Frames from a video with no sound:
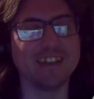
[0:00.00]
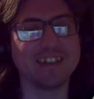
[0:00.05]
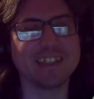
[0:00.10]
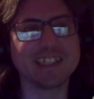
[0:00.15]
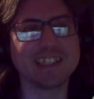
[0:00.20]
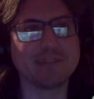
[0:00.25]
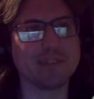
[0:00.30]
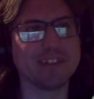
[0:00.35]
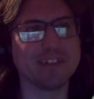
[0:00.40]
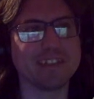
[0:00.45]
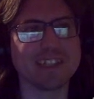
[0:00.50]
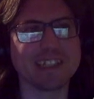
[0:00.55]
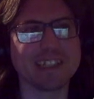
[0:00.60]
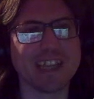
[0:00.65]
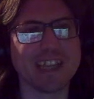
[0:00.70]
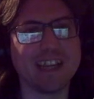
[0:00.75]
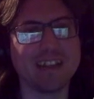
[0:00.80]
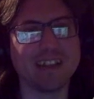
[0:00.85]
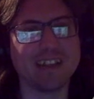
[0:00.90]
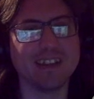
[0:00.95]
Experience
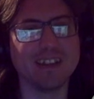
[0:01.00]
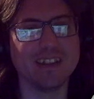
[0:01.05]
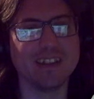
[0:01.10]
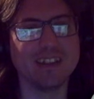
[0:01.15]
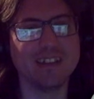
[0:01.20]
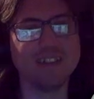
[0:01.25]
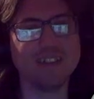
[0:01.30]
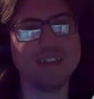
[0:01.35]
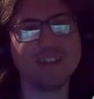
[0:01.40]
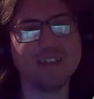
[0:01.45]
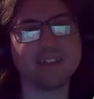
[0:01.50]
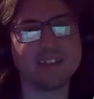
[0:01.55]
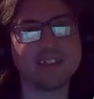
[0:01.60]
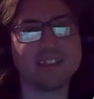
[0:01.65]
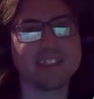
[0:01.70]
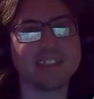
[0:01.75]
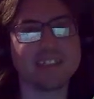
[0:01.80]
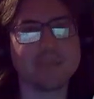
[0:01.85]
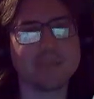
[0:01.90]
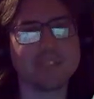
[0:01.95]
gain?
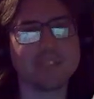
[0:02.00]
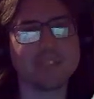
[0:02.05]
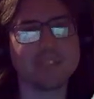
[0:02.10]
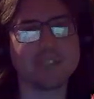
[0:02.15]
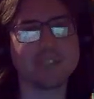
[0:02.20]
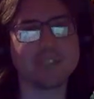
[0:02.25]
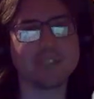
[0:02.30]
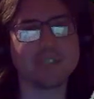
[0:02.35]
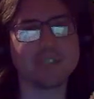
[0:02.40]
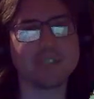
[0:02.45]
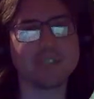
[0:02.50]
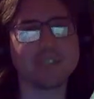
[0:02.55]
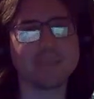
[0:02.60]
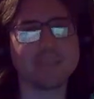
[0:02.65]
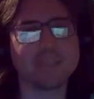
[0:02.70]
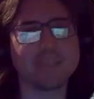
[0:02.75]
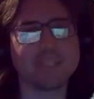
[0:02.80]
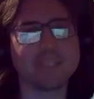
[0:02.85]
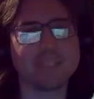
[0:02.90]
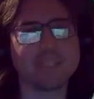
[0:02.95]
Experience gain isn't the
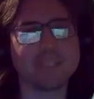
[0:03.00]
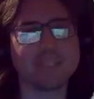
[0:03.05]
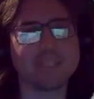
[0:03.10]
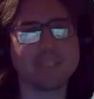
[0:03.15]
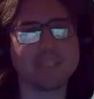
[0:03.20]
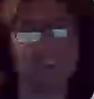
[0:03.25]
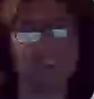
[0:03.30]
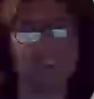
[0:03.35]
worst.